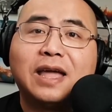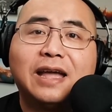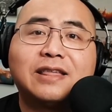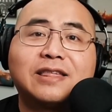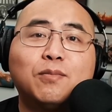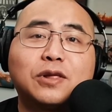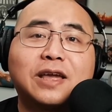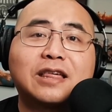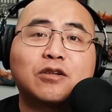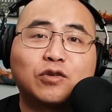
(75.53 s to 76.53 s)
its
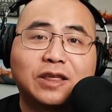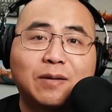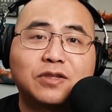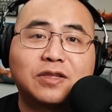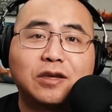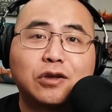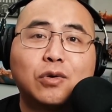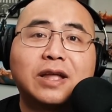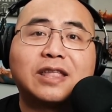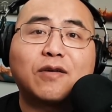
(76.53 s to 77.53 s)
implications for the MCU,
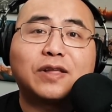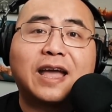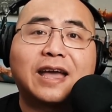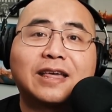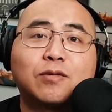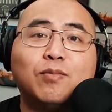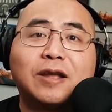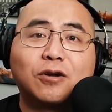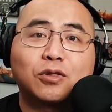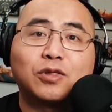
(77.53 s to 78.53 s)
it definitely has
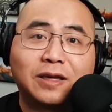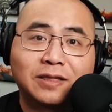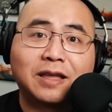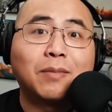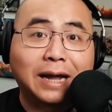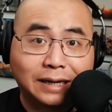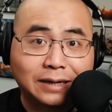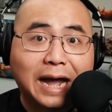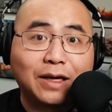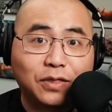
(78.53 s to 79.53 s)
bigger things in mind,
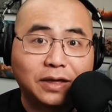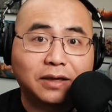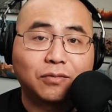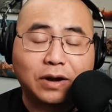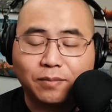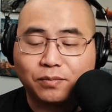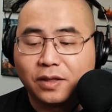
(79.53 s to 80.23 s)
I think, right?